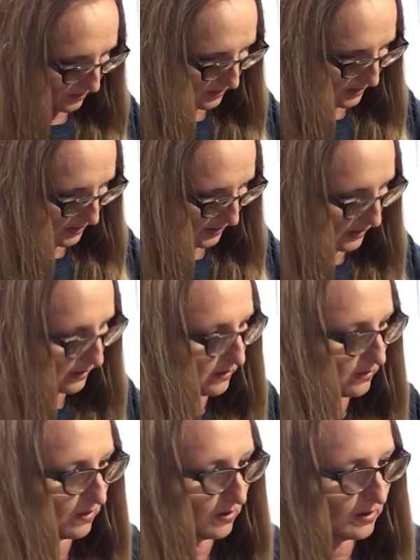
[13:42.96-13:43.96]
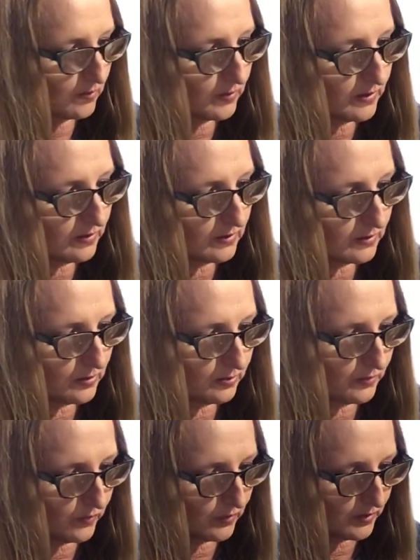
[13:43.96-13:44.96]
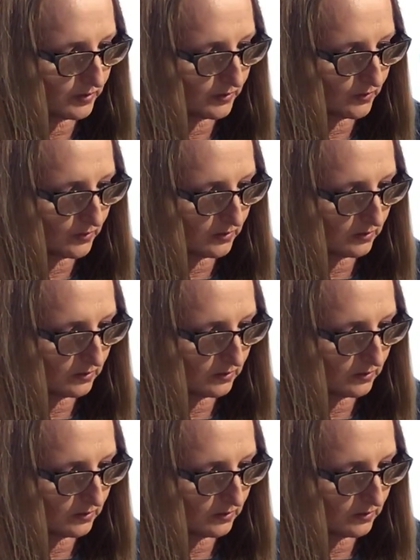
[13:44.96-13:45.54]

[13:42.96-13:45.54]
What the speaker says: stick on with the glue before the glue